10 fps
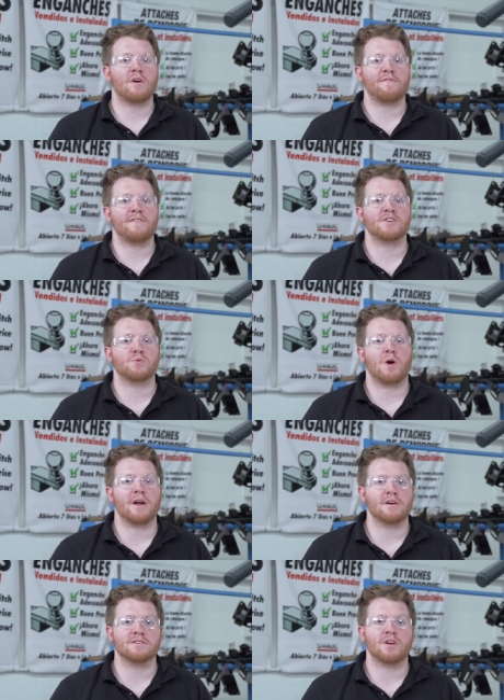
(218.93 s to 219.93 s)
our fish
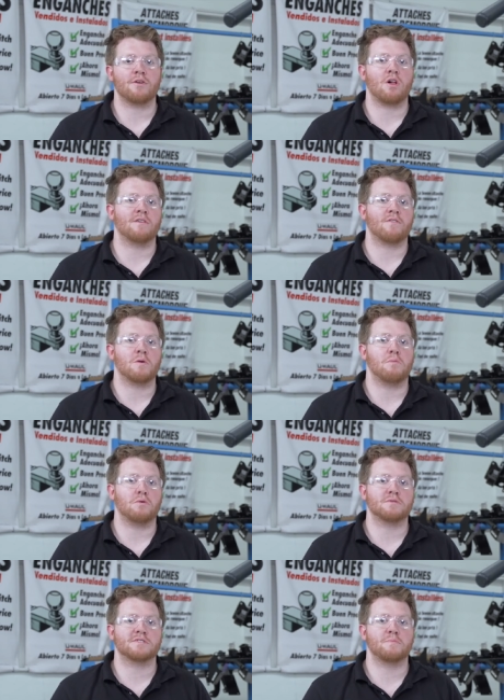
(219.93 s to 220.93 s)
wires on all of our
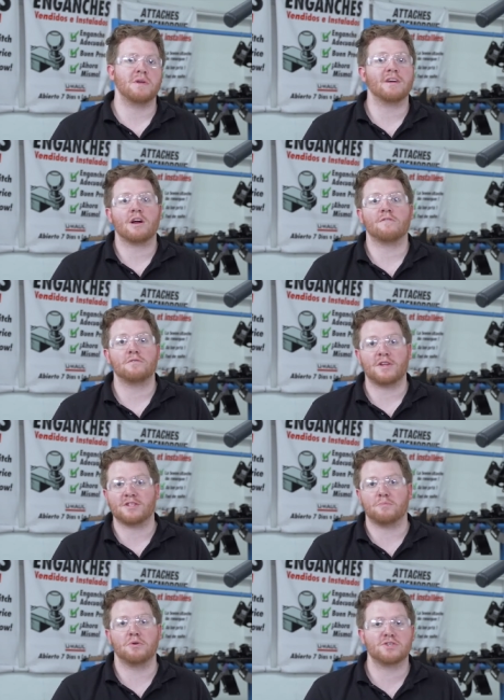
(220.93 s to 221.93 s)
bolts, being careful not
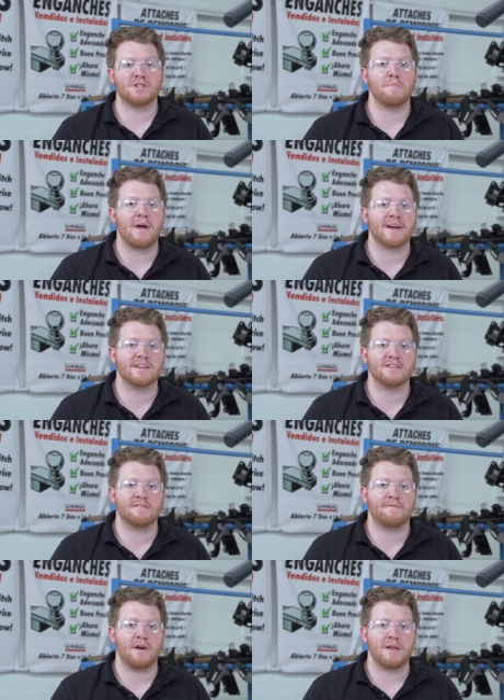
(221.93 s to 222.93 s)
to push them back into the
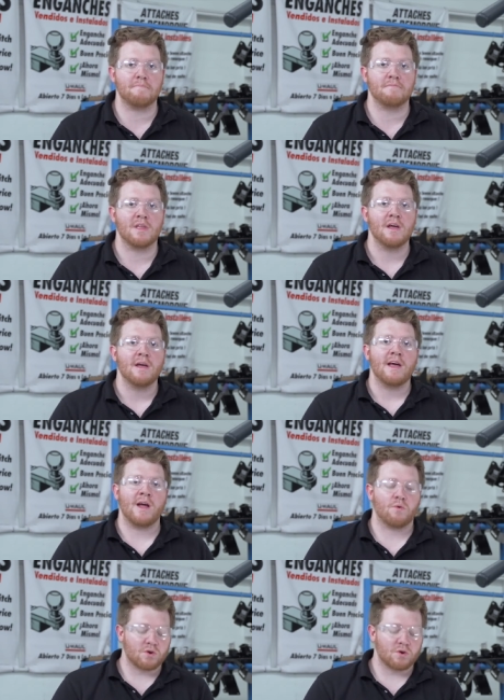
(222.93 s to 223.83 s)
frame, and we're